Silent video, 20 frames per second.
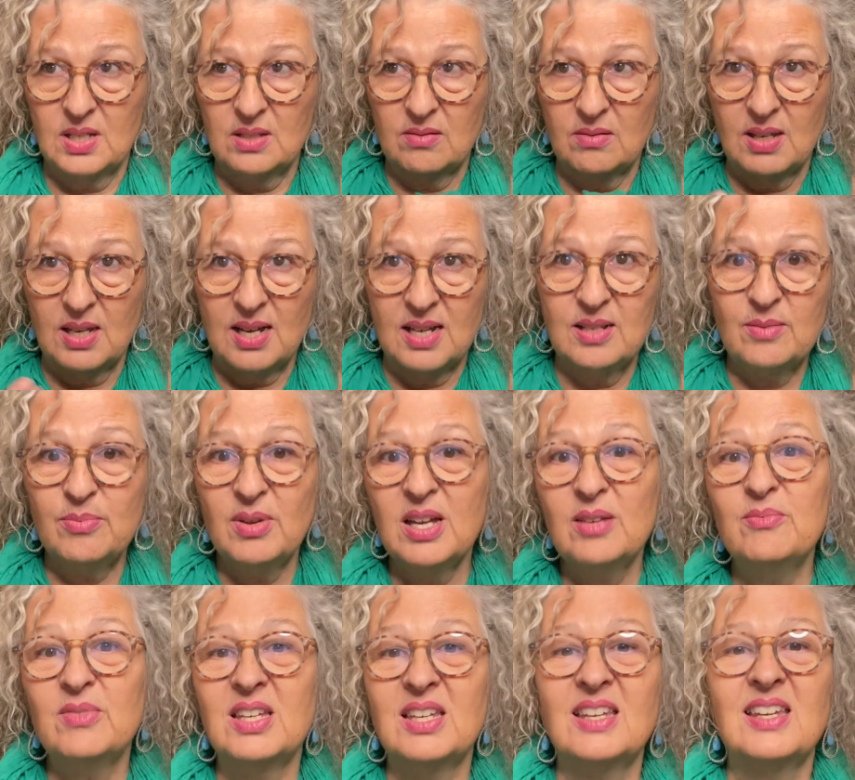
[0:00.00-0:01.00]
guided by
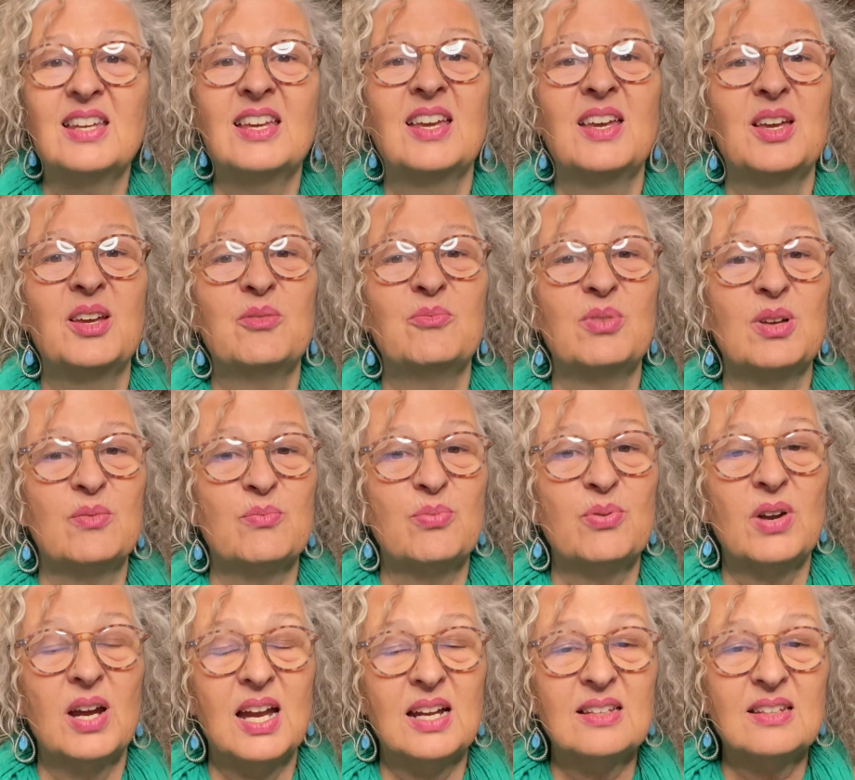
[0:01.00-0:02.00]
me, but
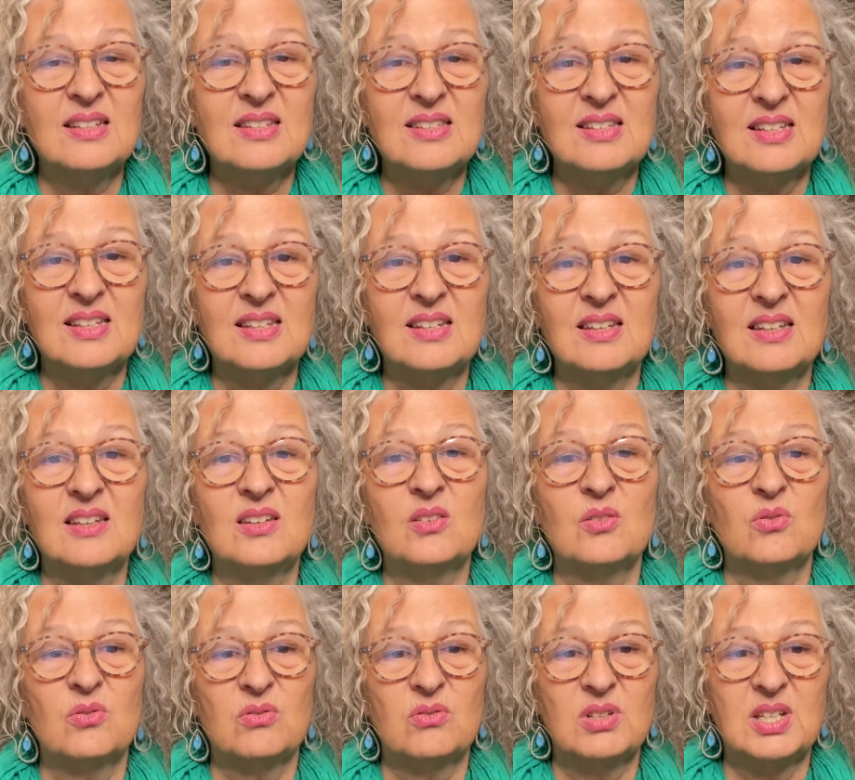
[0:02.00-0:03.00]
practicing
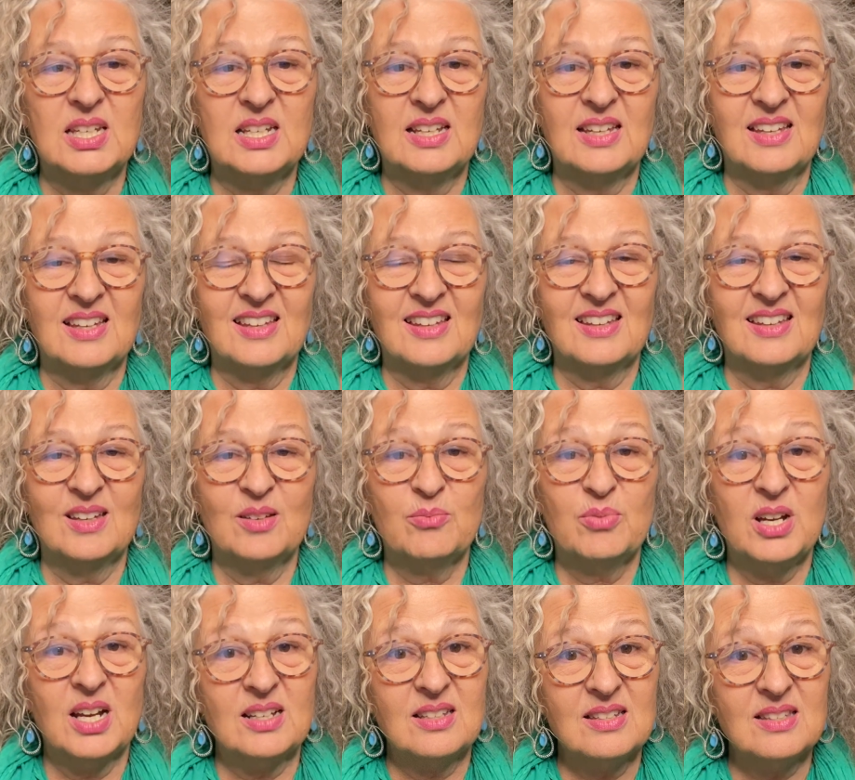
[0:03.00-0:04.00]

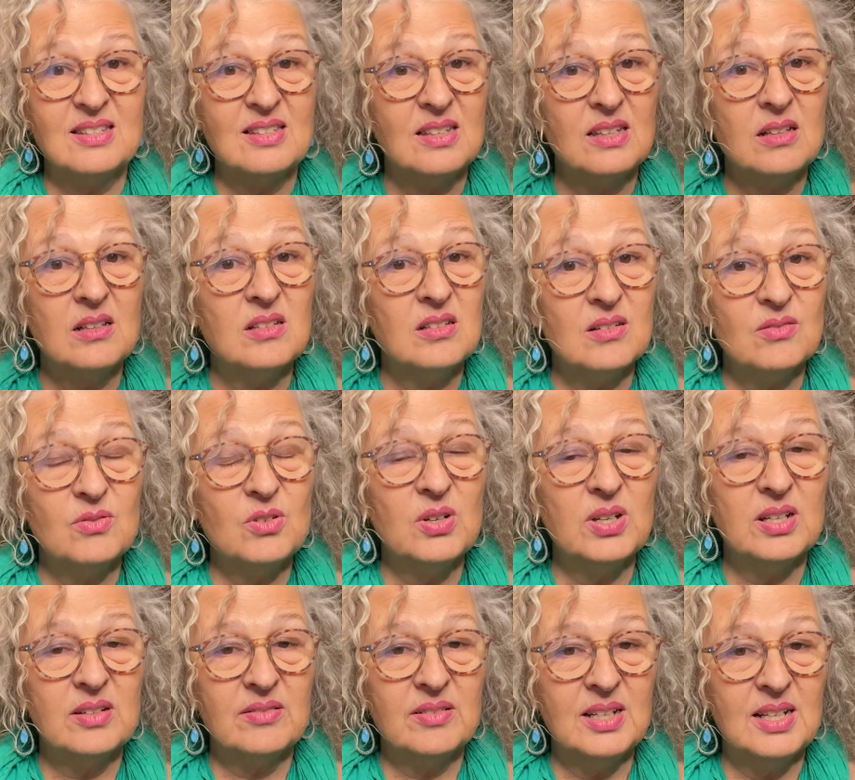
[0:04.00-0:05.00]

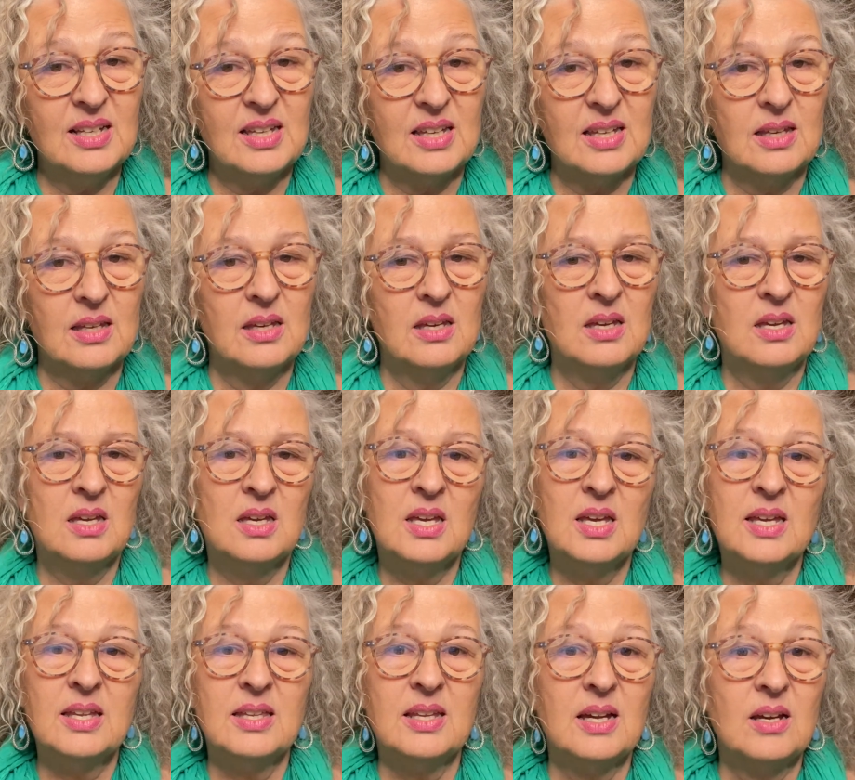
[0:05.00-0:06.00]
clairvoyant reading.
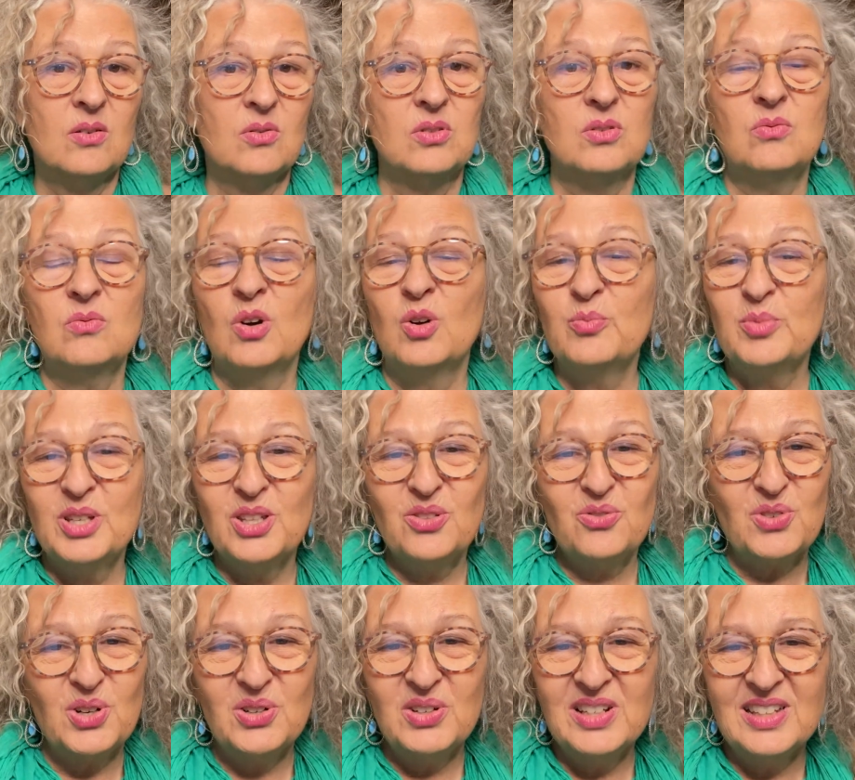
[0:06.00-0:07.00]
Now, you won't be
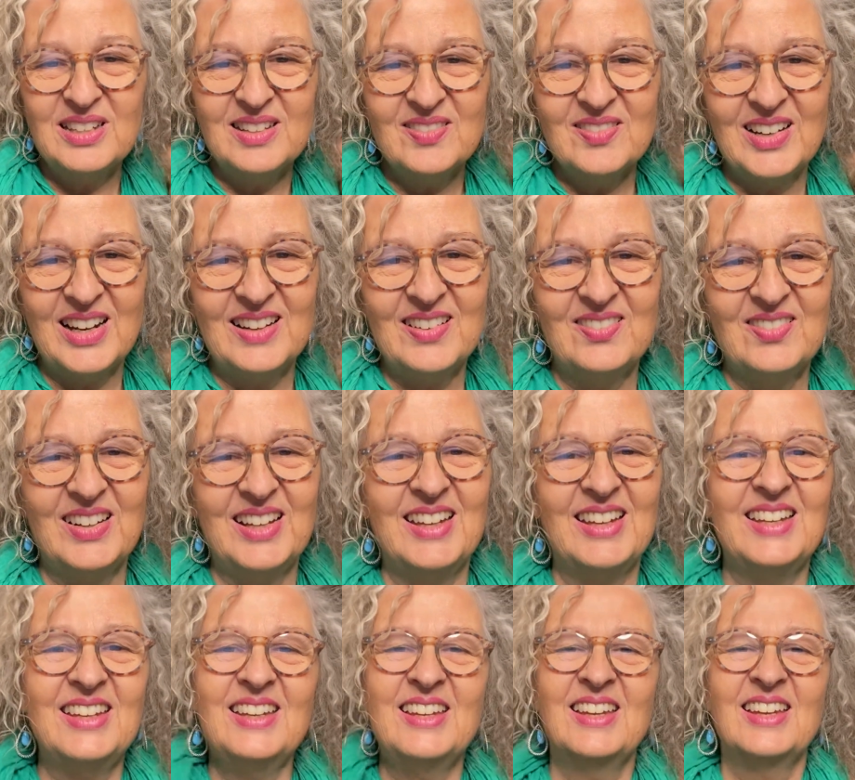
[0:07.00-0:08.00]
thrown in right
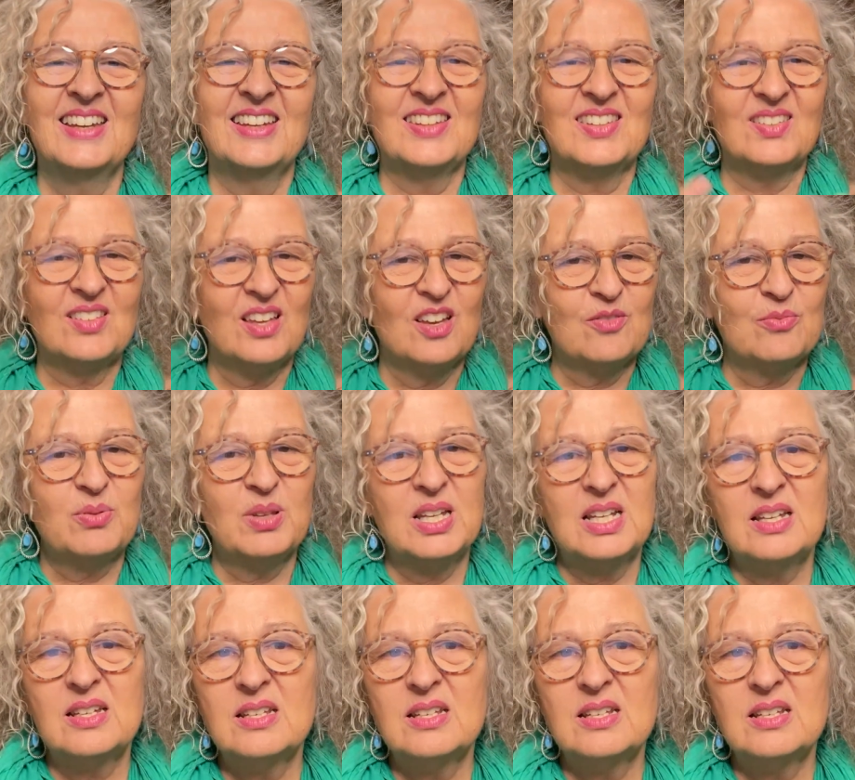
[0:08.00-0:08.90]
away. You'll have plenty of